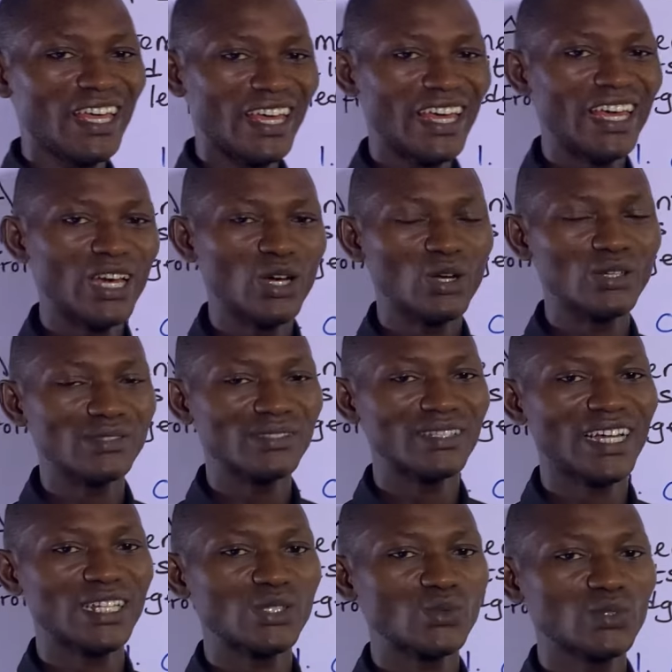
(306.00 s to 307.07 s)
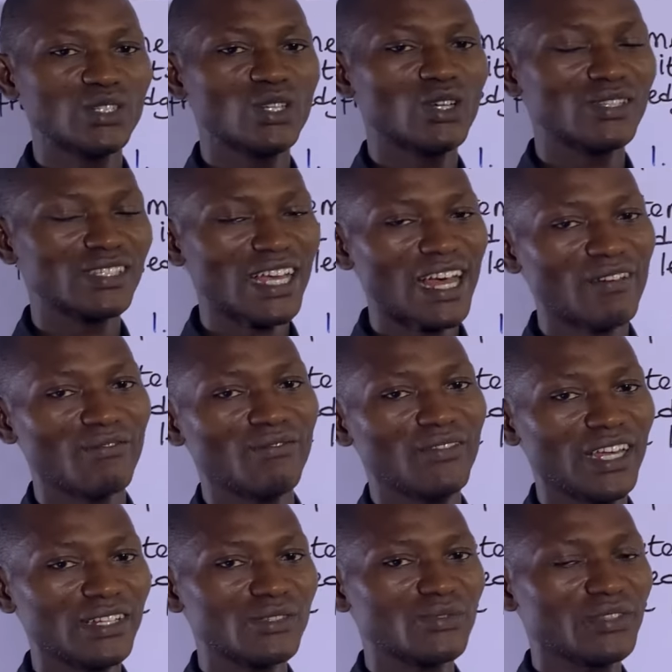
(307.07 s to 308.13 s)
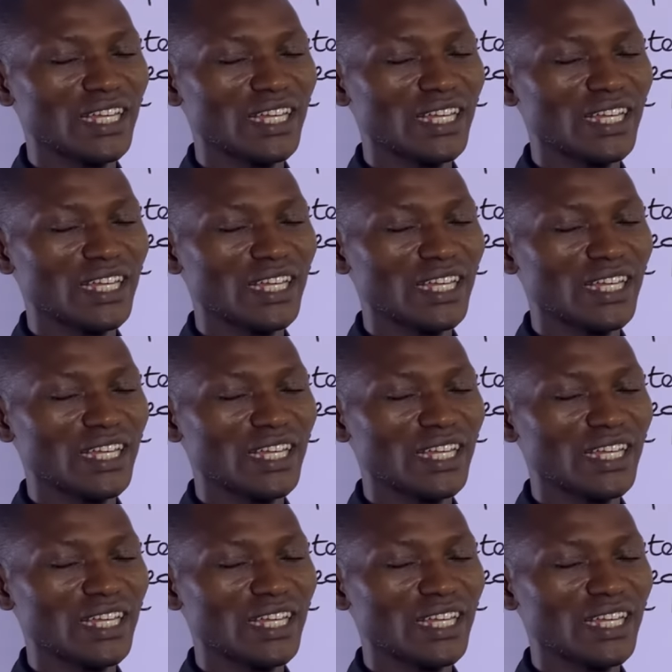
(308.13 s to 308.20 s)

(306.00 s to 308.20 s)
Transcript: errors that will not affect